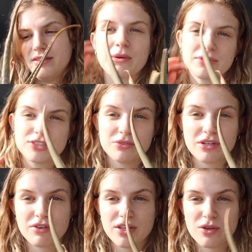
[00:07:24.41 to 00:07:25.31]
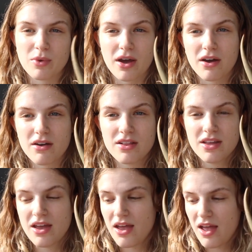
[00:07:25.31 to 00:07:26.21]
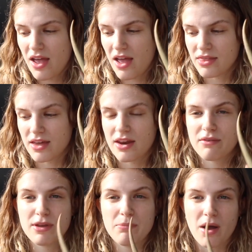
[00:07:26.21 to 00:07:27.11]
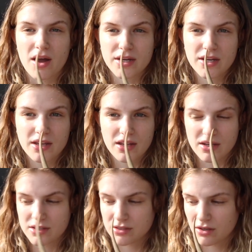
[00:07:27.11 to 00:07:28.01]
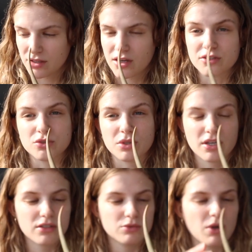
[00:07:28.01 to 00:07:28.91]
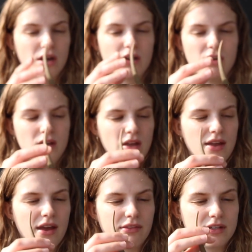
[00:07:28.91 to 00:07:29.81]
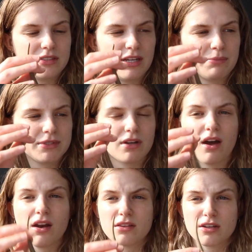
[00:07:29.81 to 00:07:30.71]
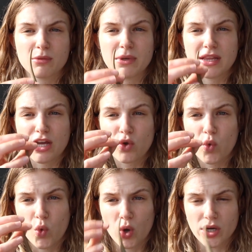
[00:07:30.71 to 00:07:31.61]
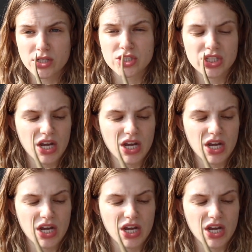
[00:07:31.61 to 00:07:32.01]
It was doing really well, and then I repotted it and it started not doing as well, and the tips got a little bit like orange,